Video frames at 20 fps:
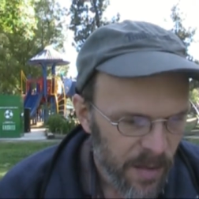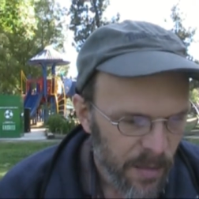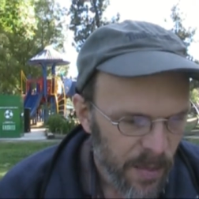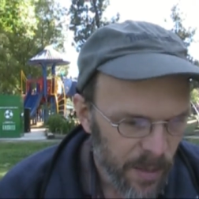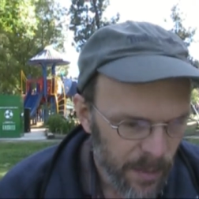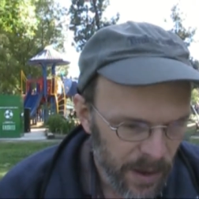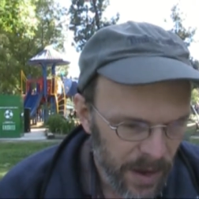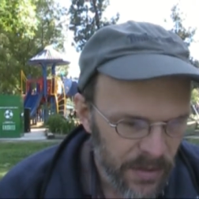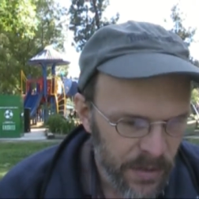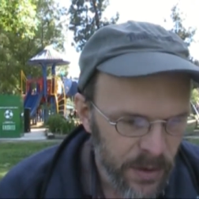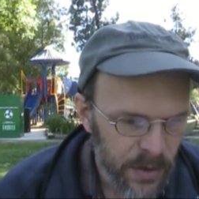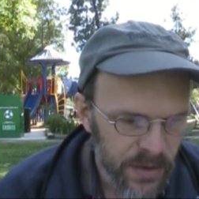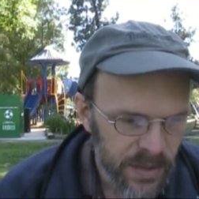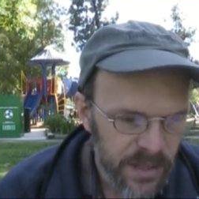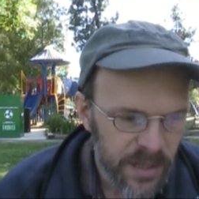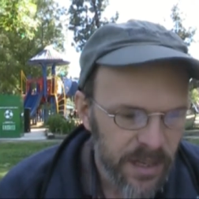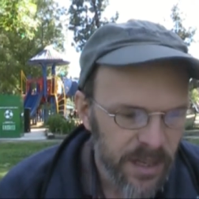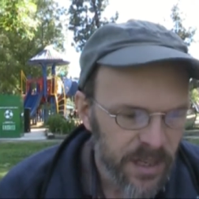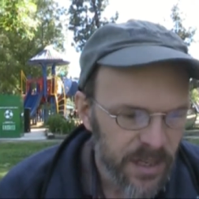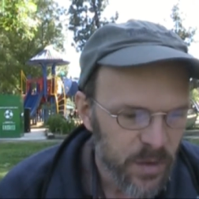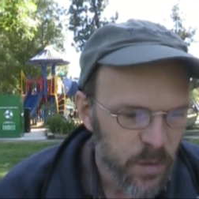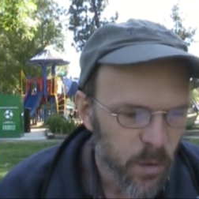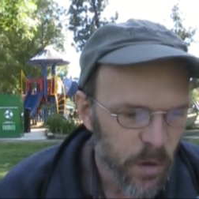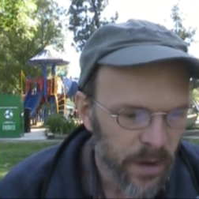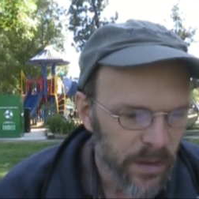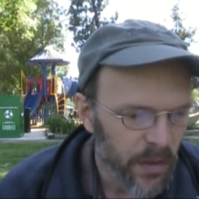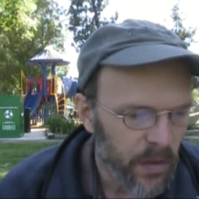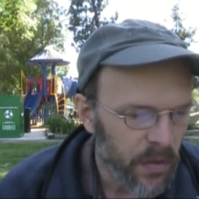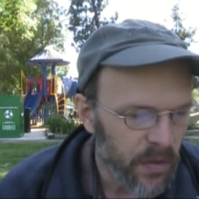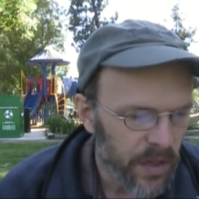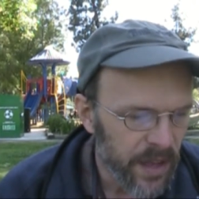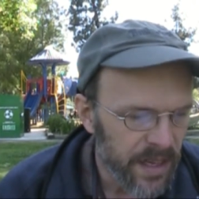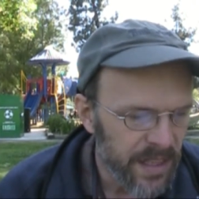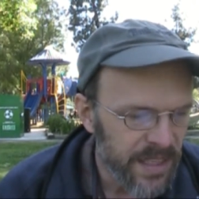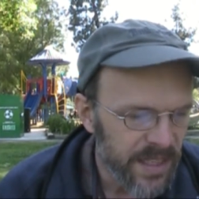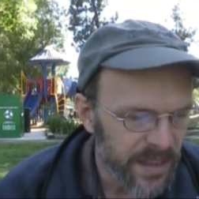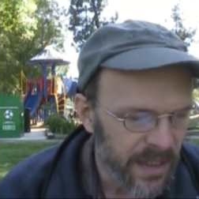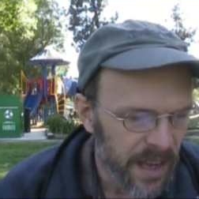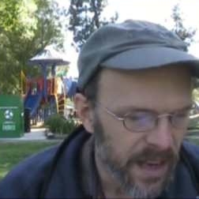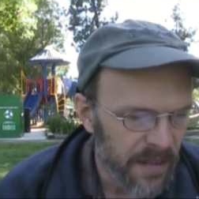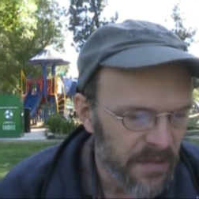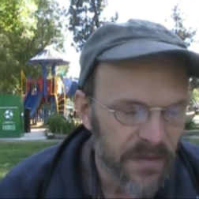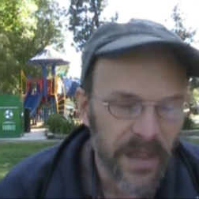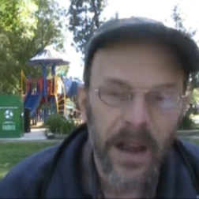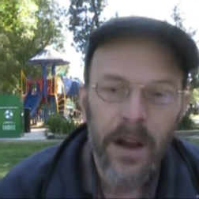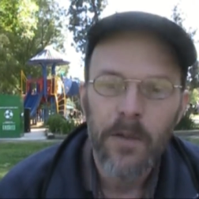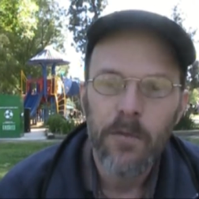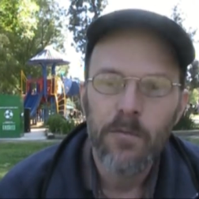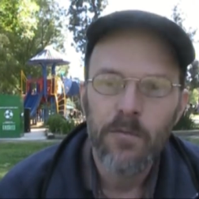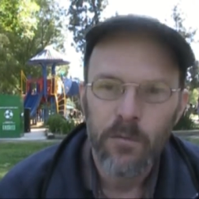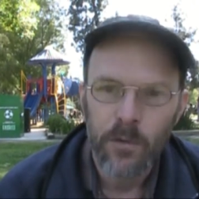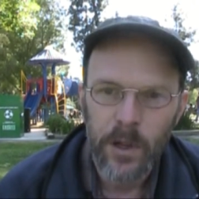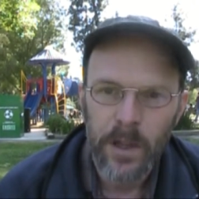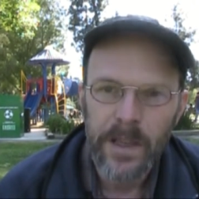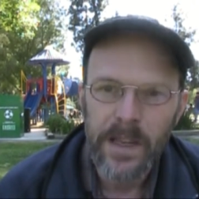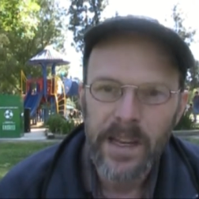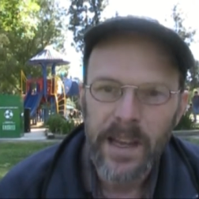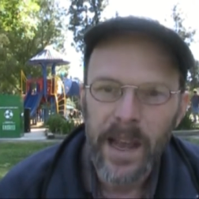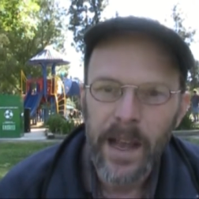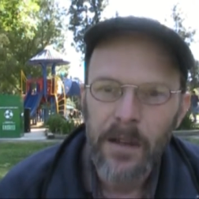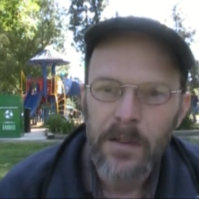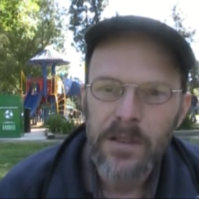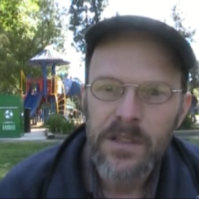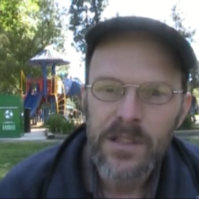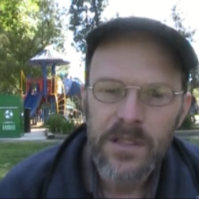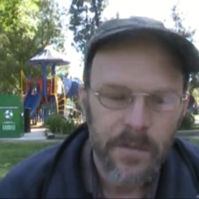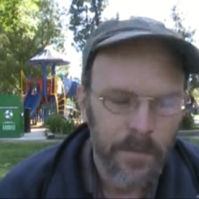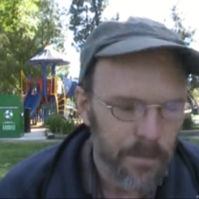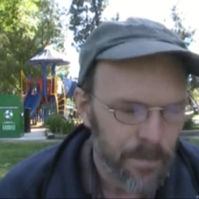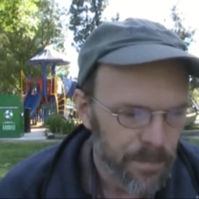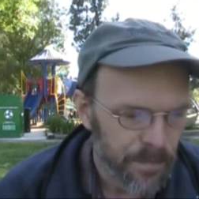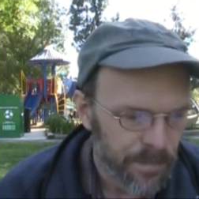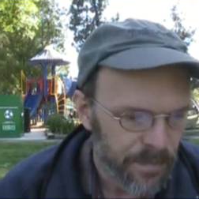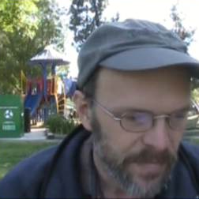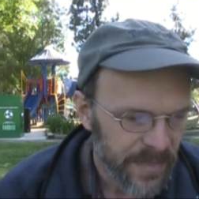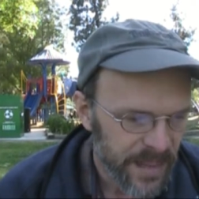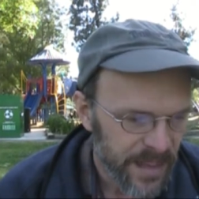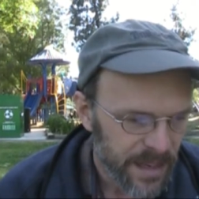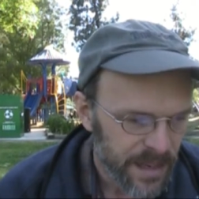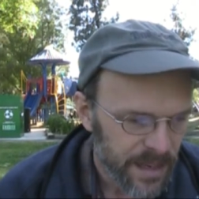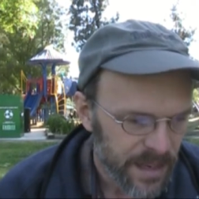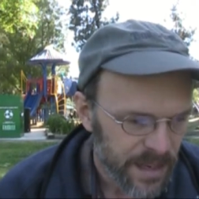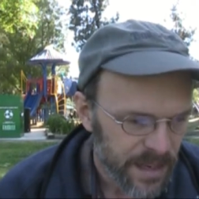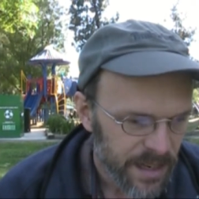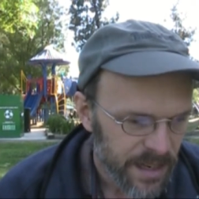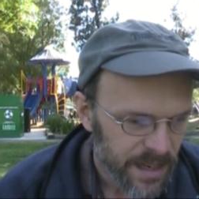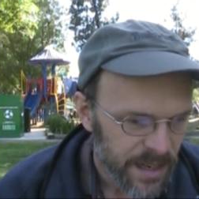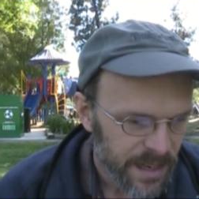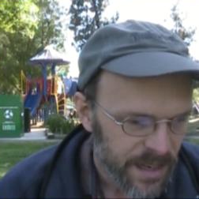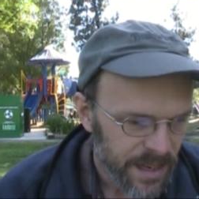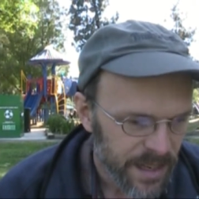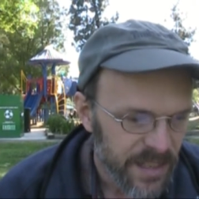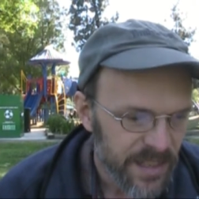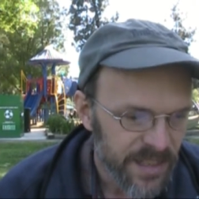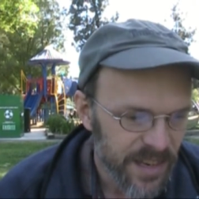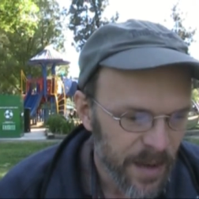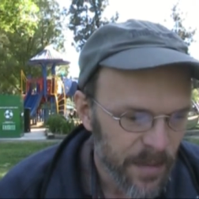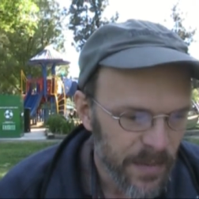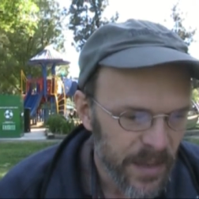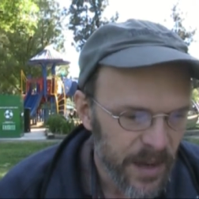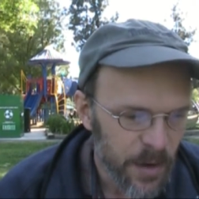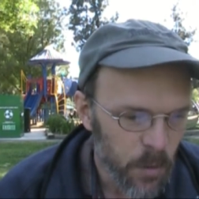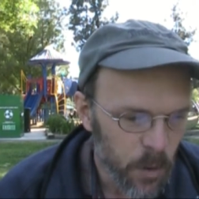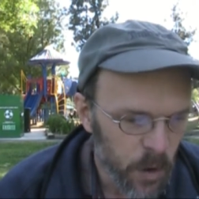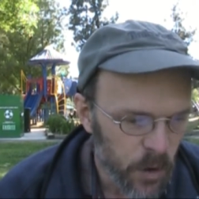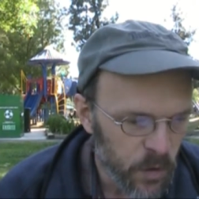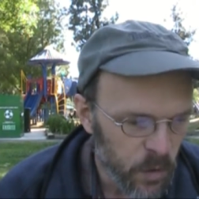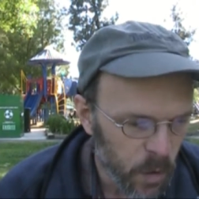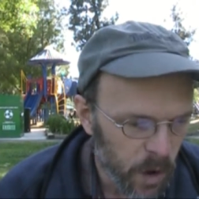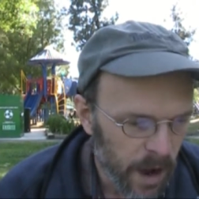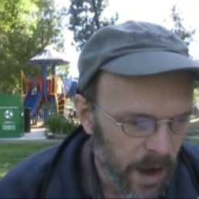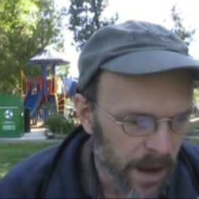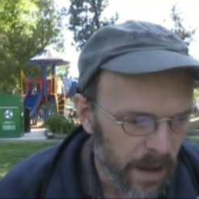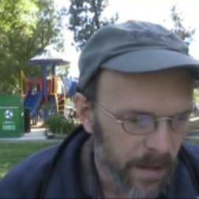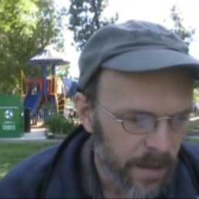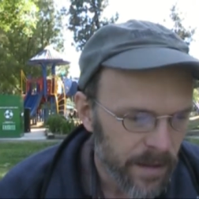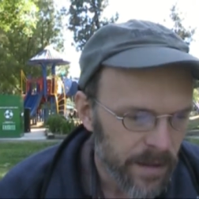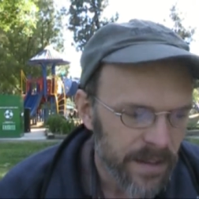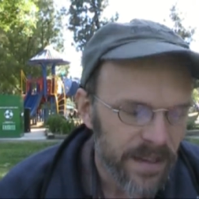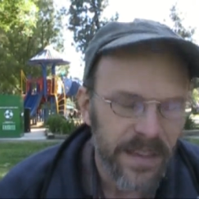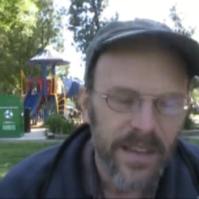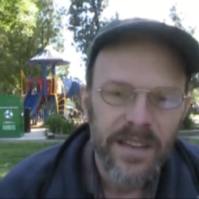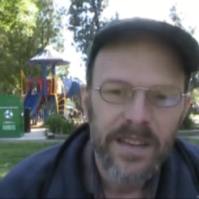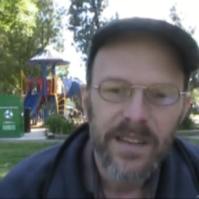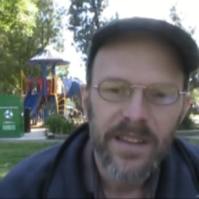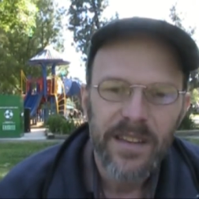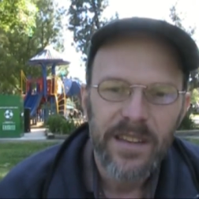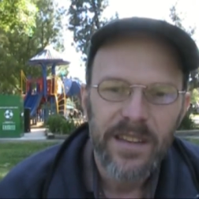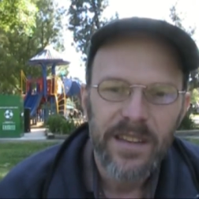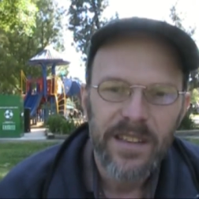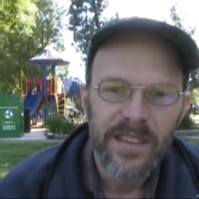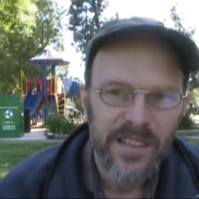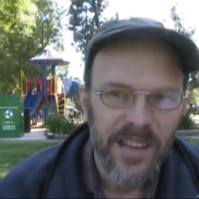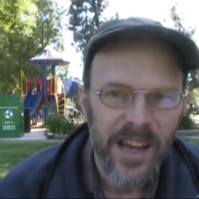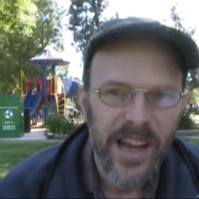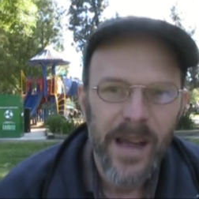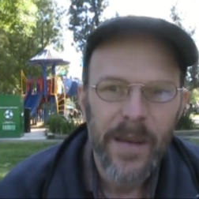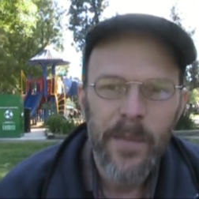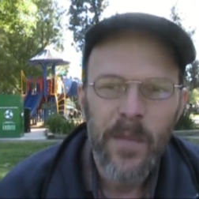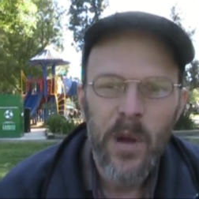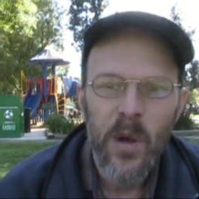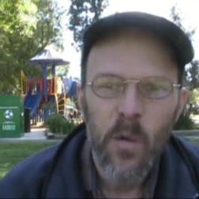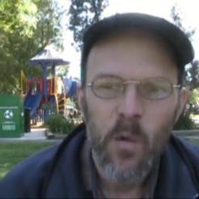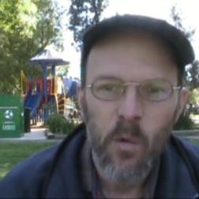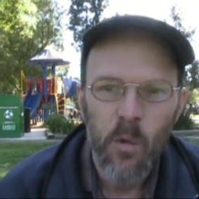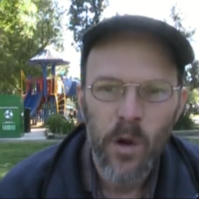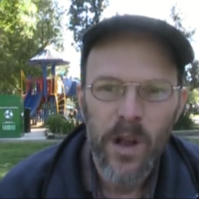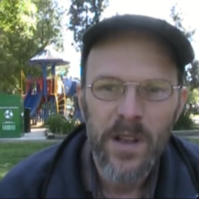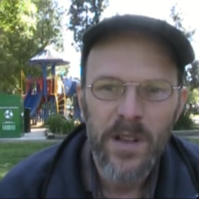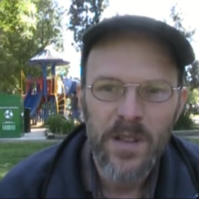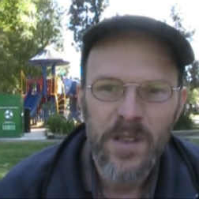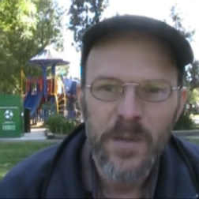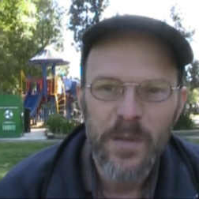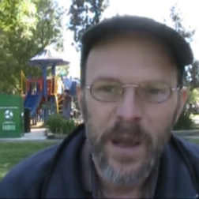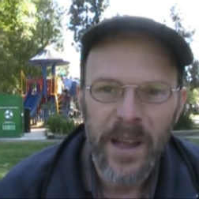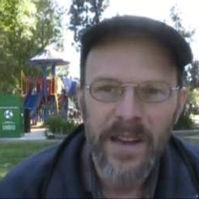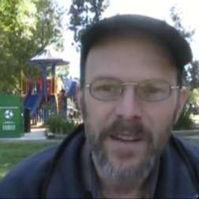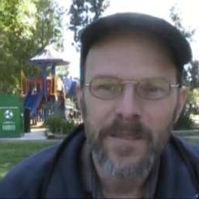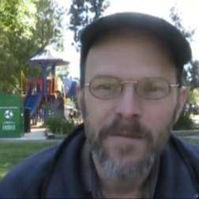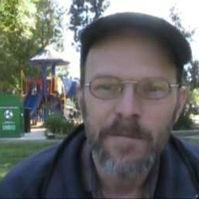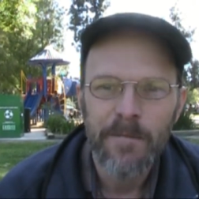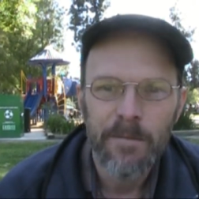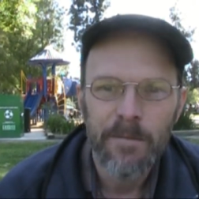But mothers, it's one of the things in life that really counts. It's something worthwhile. It's time well spent.